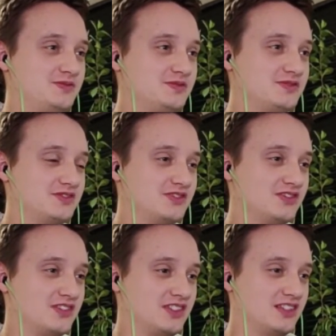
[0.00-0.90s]

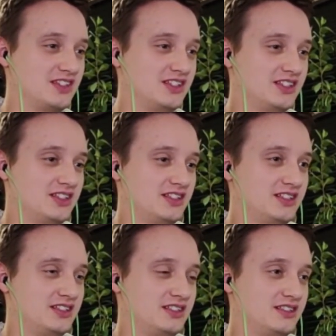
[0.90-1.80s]

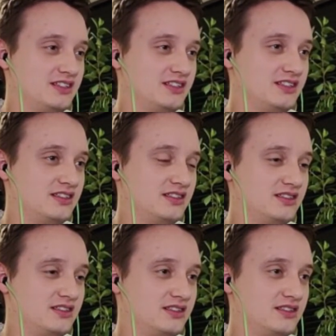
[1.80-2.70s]

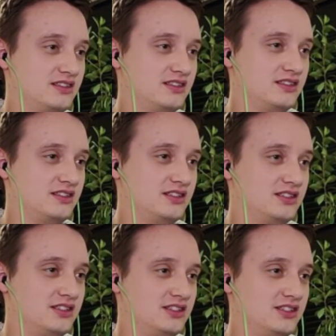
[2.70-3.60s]

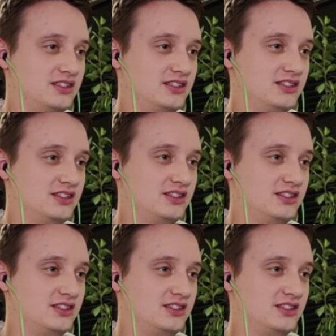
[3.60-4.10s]
(no one is talking)